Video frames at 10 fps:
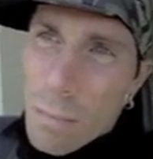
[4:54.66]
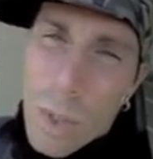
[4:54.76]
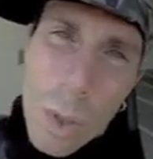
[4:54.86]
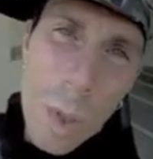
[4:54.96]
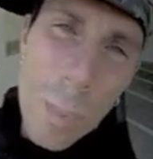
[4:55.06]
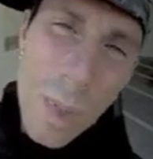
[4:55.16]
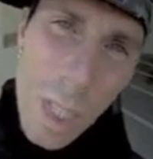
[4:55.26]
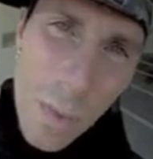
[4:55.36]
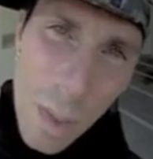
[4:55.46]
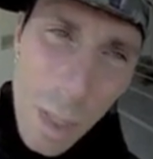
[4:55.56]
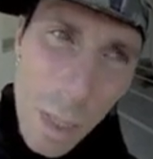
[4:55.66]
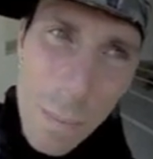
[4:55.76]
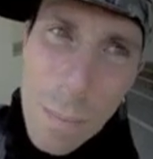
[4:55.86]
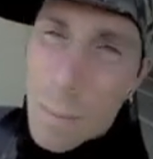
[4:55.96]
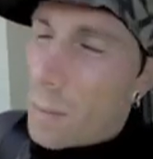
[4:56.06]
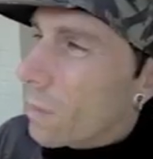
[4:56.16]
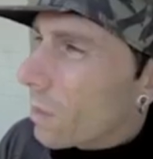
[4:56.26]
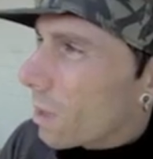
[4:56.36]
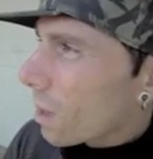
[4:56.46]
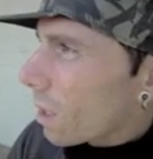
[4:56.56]
choose specifically
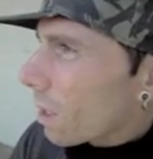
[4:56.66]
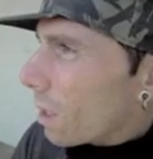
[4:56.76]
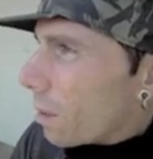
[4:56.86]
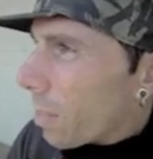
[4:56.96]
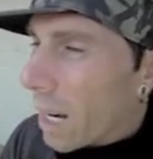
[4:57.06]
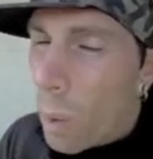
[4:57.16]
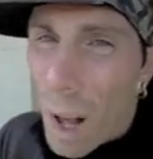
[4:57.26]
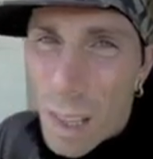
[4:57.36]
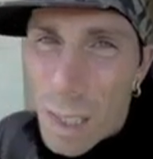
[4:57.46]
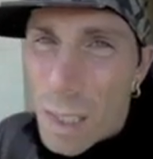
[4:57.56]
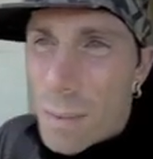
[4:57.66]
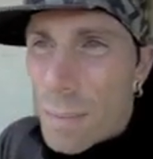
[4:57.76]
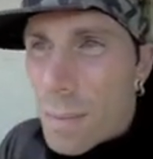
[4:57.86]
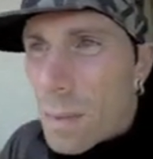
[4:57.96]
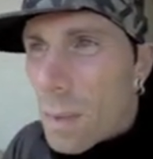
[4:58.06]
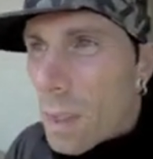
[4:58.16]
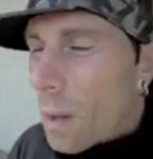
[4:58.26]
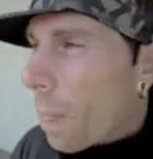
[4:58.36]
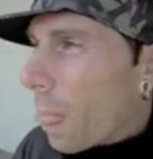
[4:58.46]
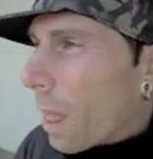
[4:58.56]
by quality.
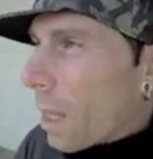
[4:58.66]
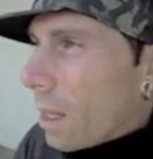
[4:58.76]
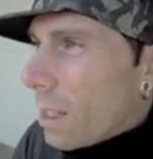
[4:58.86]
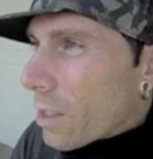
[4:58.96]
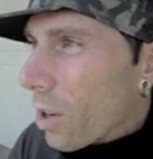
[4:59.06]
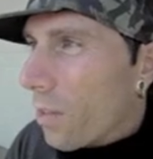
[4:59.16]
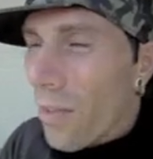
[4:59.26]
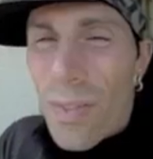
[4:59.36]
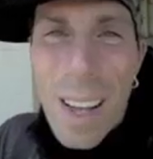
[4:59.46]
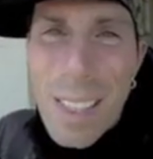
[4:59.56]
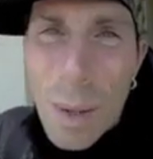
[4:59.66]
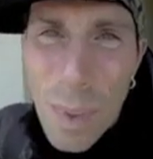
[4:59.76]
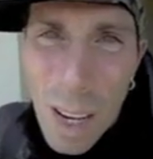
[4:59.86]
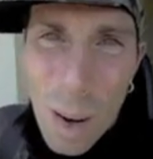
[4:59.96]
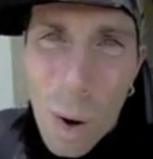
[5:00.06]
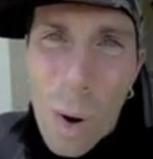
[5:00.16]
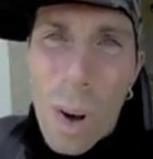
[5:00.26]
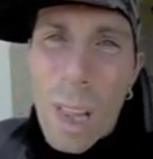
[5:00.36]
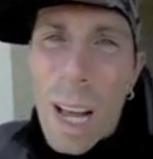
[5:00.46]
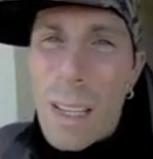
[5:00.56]
So that's something I
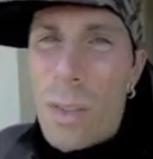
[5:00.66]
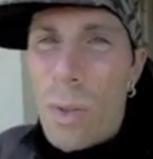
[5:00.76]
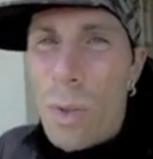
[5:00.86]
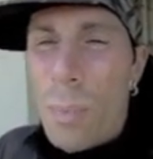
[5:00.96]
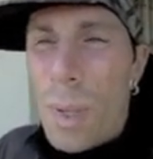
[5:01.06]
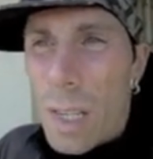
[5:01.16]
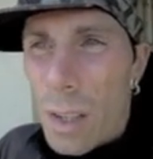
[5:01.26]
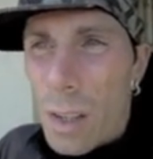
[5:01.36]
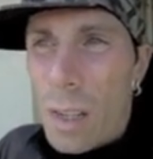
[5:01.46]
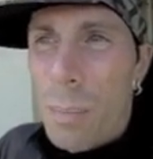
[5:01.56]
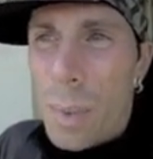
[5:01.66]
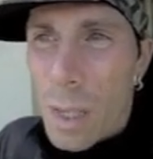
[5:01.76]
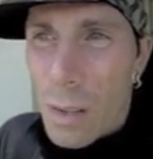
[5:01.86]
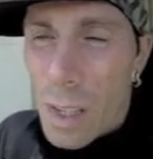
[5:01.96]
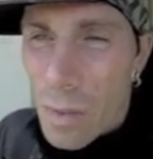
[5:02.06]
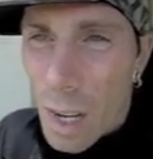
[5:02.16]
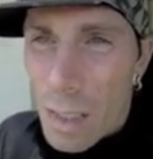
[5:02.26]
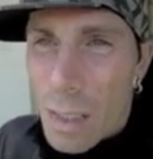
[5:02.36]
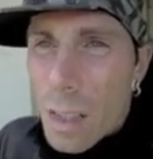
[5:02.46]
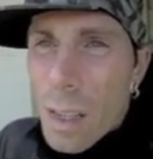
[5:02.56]
owe a lot to Peter and
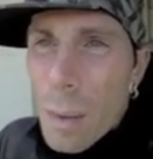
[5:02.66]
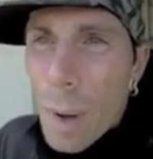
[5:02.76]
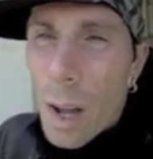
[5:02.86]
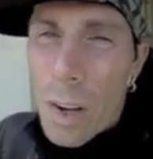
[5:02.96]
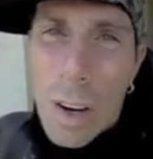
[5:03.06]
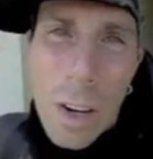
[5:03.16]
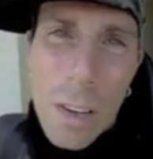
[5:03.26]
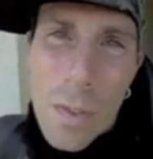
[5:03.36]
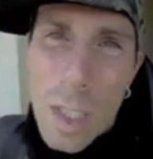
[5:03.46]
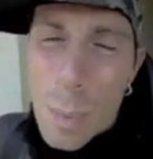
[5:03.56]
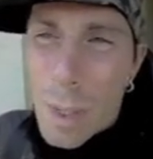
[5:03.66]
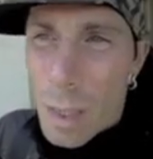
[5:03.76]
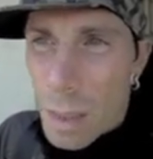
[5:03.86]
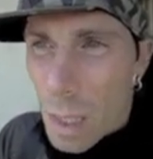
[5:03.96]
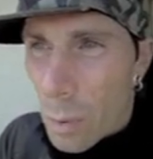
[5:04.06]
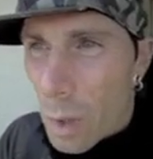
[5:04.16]
Yvette, my Hungarian friends, because they